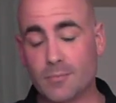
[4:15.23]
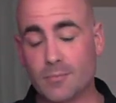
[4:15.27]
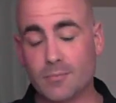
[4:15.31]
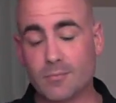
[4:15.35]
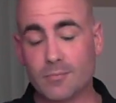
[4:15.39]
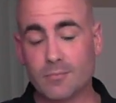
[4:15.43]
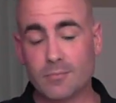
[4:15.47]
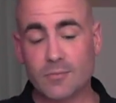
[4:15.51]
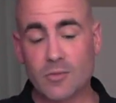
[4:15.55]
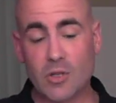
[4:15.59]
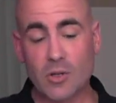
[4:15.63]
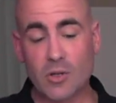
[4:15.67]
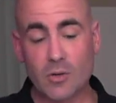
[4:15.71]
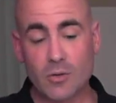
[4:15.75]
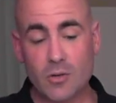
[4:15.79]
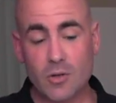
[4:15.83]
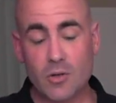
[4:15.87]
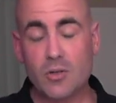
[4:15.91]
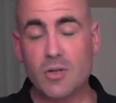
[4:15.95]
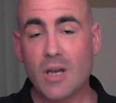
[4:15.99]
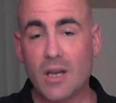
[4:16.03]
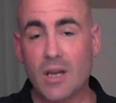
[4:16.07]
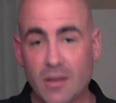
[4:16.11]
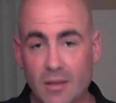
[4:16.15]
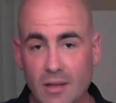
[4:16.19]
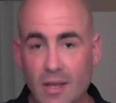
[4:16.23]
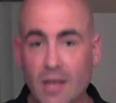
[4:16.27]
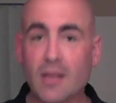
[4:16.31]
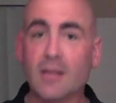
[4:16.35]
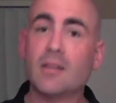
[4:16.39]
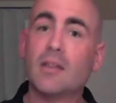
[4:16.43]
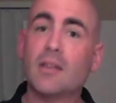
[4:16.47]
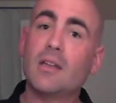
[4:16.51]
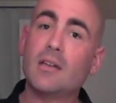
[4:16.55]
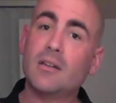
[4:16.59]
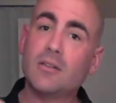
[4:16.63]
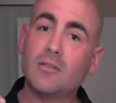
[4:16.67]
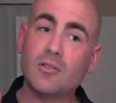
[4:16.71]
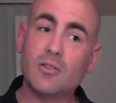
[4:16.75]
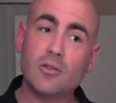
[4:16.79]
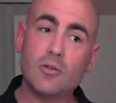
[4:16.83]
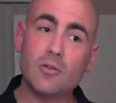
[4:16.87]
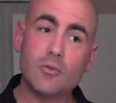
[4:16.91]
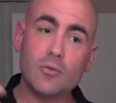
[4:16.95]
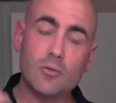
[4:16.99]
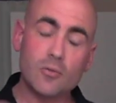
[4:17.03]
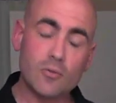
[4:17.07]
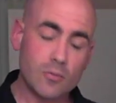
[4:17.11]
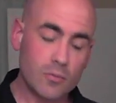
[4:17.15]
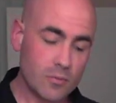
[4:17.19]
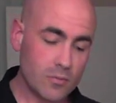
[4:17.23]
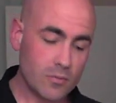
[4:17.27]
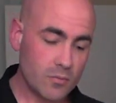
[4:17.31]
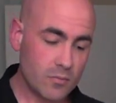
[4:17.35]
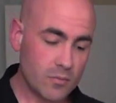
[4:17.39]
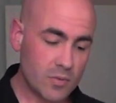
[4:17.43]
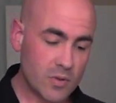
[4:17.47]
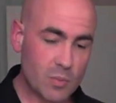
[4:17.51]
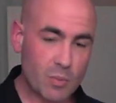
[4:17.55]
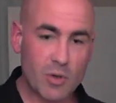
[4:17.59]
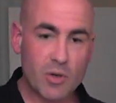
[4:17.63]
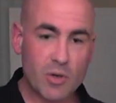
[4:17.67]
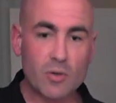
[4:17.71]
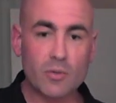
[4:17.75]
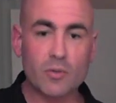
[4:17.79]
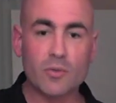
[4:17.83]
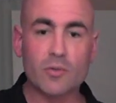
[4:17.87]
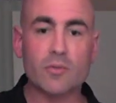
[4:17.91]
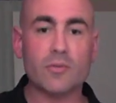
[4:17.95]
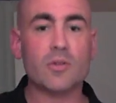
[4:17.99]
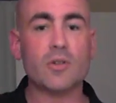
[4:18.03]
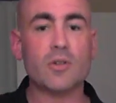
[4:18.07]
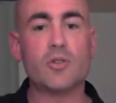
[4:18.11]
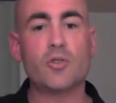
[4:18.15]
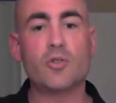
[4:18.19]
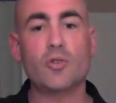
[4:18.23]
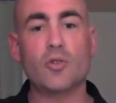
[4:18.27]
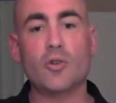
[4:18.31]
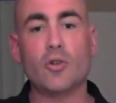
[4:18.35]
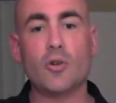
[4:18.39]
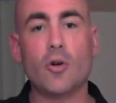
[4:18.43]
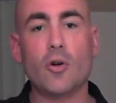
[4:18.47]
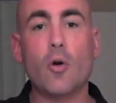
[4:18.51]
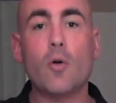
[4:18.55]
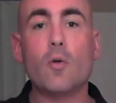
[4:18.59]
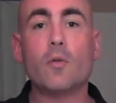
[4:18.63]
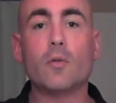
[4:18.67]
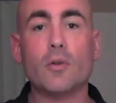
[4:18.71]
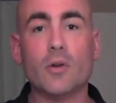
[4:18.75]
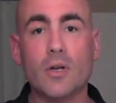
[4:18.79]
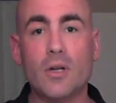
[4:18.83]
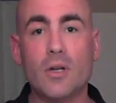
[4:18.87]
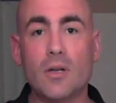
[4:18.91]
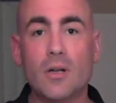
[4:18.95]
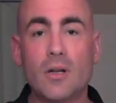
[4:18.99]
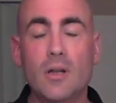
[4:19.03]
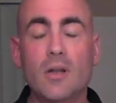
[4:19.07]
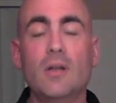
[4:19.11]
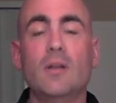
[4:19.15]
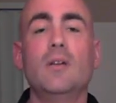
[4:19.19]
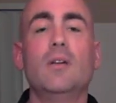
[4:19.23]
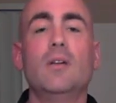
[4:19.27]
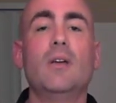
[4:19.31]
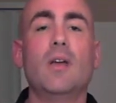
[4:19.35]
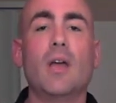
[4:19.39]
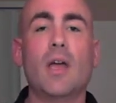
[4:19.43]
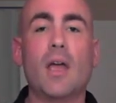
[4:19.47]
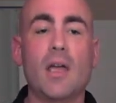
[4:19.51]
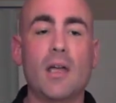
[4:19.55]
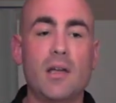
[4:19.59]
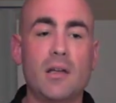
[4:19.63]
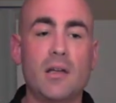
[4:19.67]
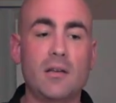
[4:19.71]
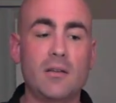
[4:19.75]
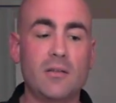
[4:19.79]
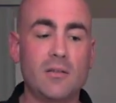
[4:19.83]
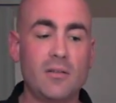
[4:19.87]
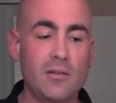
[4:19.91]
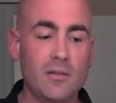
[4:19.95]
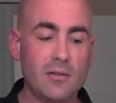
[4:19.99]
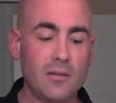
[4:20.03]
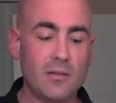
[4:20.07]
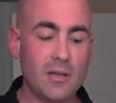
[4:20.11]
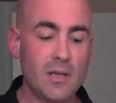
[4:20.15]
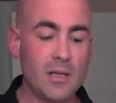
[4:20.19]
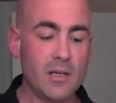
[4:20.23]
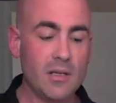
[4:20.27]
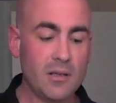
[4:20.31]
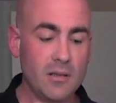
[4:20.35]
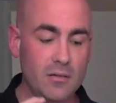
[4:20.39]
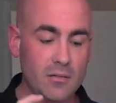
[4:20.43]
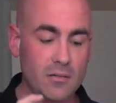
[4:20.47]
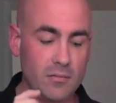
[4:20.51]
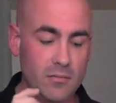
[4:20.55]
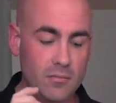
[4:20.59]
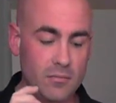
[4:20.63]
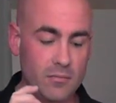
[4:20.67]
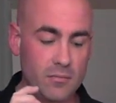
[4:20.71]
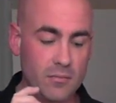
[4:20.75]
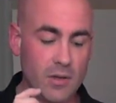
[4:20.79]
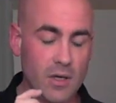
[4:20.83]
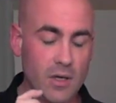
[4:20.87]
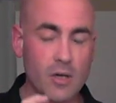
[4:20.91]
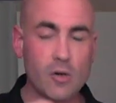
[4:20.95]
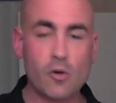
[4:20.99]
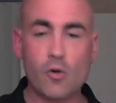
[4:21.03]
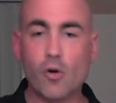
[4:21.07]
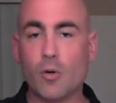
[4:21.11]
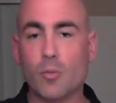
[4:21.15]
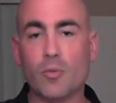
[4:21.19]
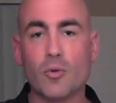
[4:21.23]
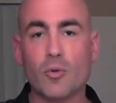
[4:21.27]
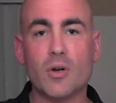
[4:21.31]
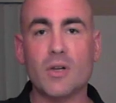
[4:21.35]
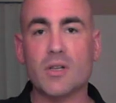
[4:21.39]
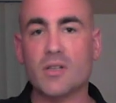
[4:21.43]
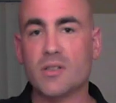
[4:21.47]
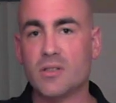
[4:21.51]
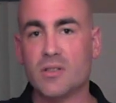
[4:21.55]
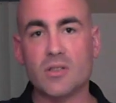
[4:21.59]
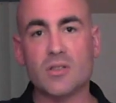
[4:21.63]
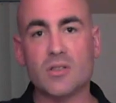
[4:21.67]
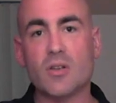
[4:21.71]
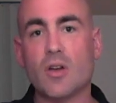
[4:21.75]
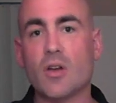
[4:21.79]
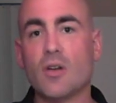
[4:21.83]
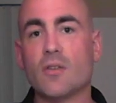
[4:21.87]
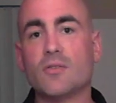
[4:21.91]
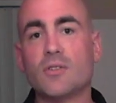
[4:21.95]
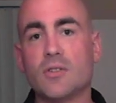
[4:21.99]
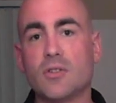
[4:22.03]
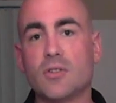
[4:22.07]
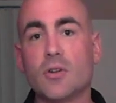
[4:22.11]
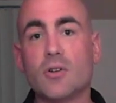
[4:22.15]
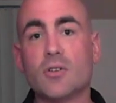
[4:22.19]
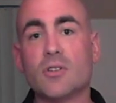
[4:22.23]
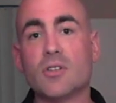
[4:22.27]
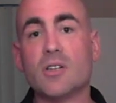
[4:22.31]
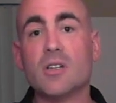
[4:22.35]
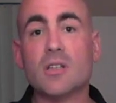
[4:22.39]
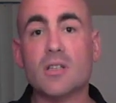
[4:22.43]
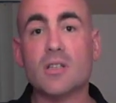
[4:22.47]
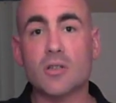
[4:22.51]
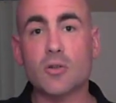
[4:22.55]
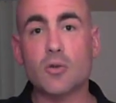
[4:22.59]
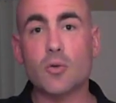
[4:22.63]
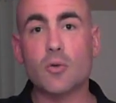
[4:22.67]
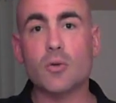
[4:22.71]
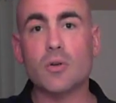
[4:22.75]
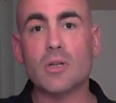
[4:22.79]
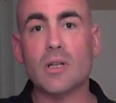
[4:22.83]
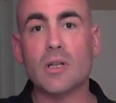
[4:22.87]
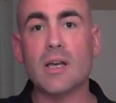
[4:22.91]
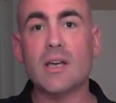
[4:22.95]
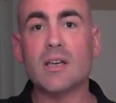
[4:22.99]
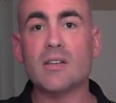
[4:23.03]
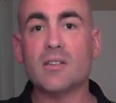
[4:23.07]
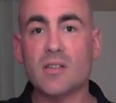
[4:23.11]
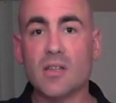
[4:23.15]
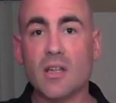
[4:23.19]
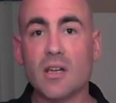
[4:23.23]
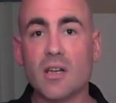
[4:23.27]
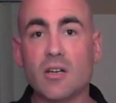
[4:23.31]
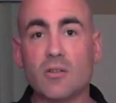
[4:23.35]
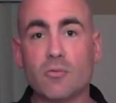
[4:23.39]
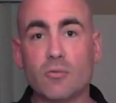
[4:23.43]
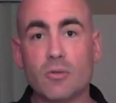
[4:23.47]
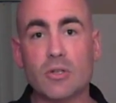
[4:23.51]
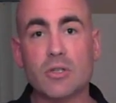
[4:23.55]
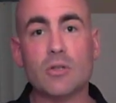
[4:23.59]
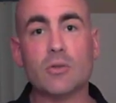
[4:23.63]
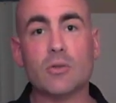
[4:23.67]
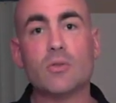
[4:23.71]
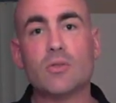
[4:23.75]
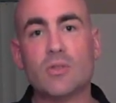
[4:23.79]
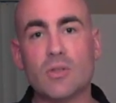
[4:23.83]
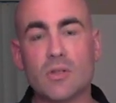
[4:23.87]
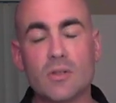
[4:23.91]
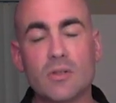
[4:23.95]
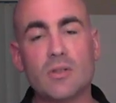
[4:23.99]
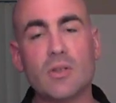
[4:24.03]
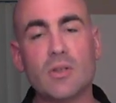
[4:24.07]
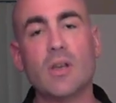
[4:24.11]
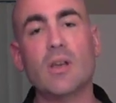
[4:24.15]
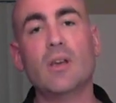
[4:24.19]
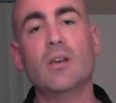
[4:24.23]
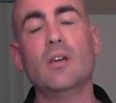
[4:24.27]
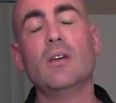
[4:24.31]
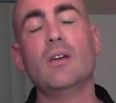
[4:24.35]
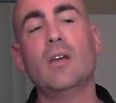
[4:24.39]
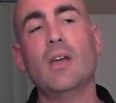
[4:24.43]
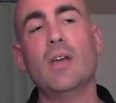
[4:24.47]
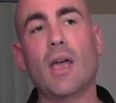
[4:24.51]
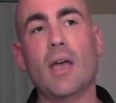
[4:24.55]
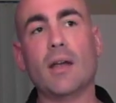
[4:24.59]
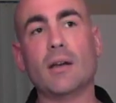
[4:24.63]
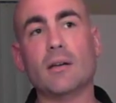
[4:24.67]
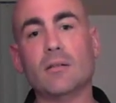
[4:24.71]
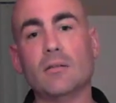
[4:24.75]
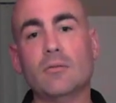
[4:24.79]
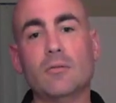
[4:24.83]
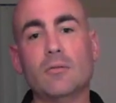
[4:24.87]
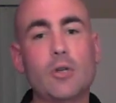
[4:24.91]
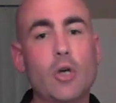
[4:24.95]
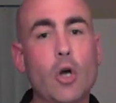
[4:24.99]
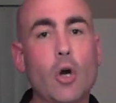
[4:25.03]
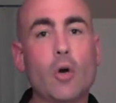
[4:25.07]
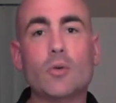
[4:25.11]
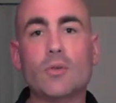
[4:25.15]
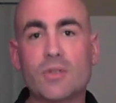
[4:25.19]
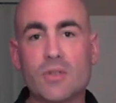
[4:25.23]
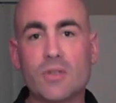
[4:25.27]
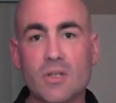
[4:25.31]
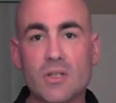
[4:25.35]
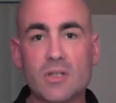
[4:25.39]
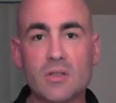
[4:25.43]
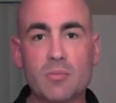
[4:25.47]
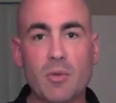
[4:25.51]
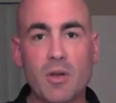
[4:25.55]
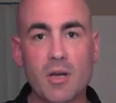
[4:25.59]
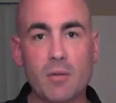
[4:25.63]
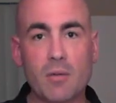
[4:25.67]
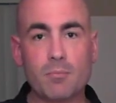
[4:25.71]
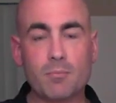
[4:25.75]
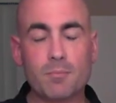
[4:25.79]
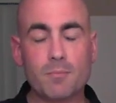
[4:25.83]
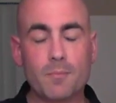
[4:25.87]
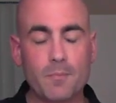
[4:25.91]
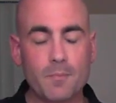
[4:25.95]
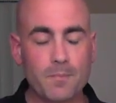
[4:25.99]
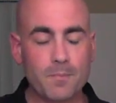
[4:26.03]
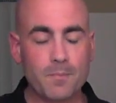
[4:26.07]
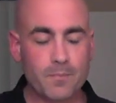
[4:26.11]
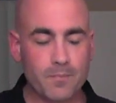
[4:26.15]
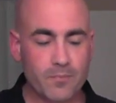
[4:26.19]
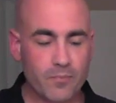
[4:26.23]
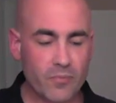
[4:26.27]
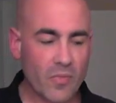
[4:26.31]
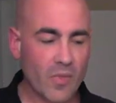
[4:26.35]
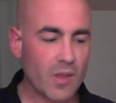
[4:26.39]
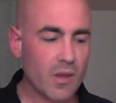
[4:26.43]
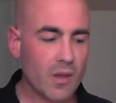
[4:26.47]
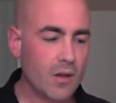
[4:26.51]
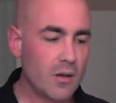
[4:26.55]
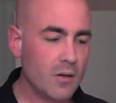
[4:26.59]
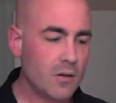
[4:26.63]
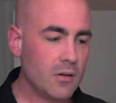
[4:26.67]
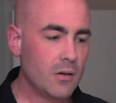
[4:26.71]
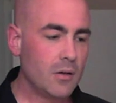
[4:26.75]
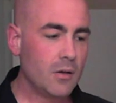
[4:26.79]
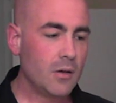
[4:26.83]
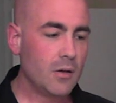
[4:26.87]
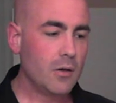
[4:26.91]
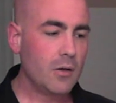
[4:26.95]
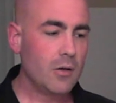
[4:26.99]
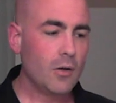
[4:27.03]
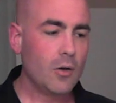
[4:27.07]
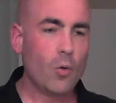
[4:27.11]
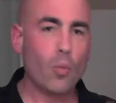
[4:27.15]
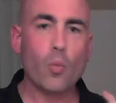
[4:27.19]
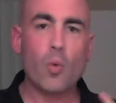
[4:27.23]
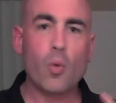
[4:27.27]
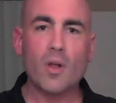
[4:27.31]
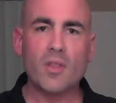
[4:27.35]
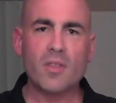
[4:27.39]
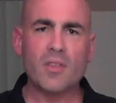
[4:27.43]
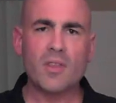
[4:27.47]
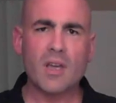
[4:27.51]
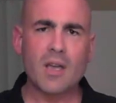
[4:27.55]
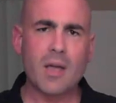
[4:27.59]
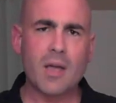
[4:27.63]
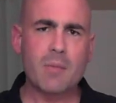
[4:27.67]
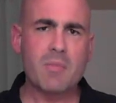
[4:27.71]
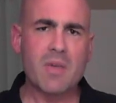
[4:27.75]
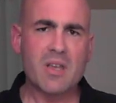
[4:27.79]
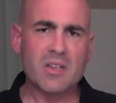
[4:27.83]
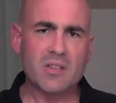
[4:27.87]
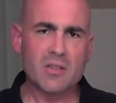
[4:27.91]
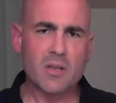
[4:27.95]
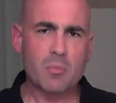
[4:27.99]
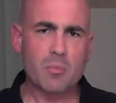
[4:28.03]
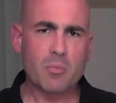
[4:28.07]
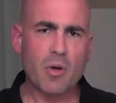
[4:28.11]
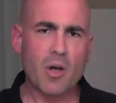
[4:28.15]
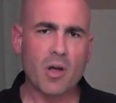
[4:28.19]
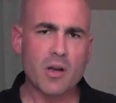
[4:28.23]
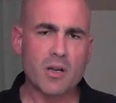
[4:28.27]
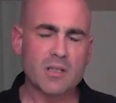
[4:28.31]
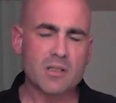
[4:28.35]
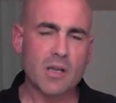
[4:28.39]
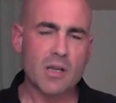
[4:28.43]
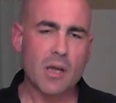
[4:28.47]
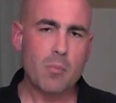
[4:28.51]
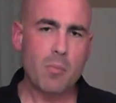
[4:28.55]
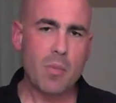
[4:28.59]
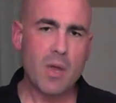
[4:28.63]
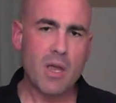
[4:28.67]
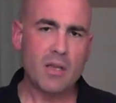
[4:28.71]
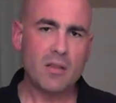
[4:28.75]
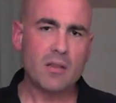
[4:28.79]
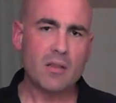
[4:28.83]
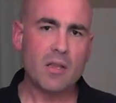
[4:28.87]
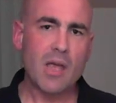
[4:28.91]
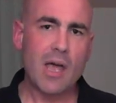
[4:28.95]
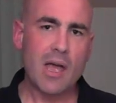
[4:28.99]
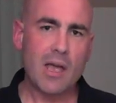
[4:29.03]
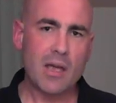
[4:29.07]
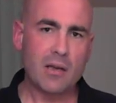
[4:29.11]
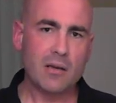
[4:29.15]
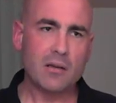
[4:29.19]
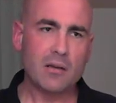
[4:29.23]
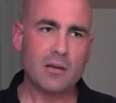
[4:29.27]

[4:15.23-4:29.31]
so you take that, and then you sprinkle the sugar over it, and it incorporates, dissolves, turns it into this cool glaze, and then it reduces and coats the spam. One thing I messed up on is I made that